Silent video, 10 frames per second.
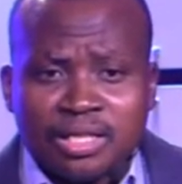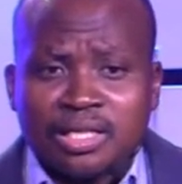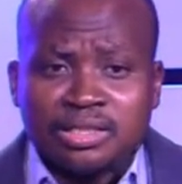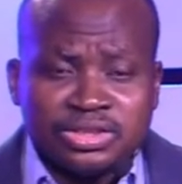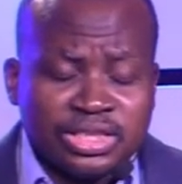
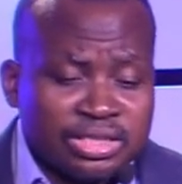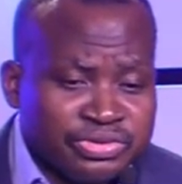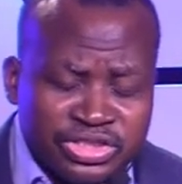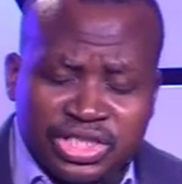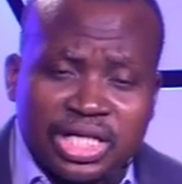And she had
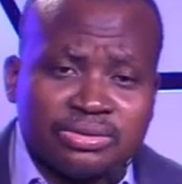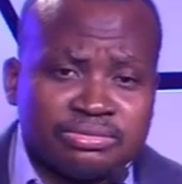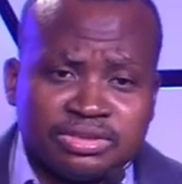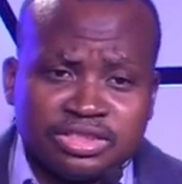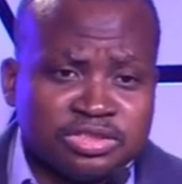reached out.
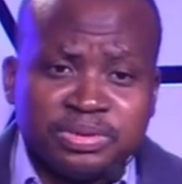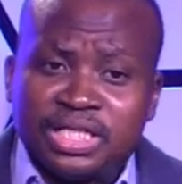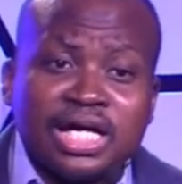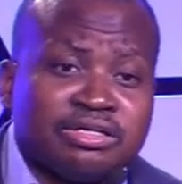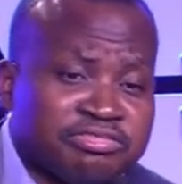She's been
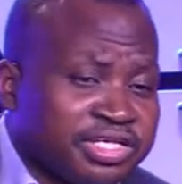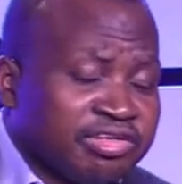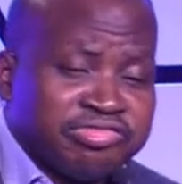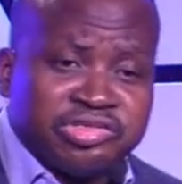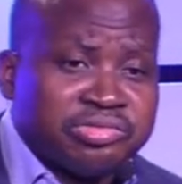out of here
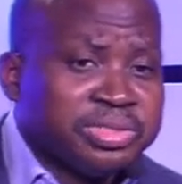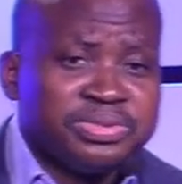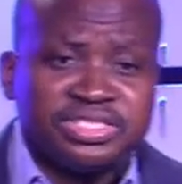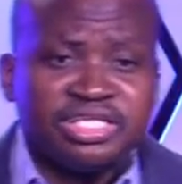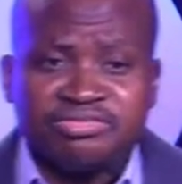for maybe
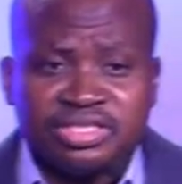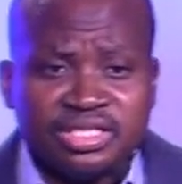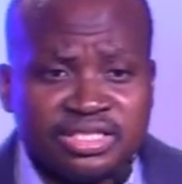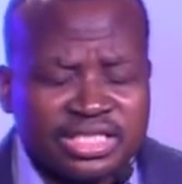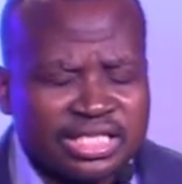7
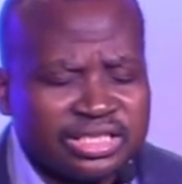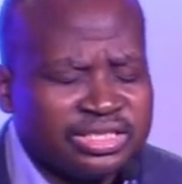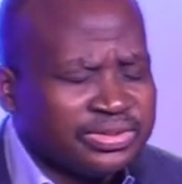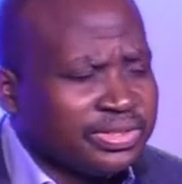years at least,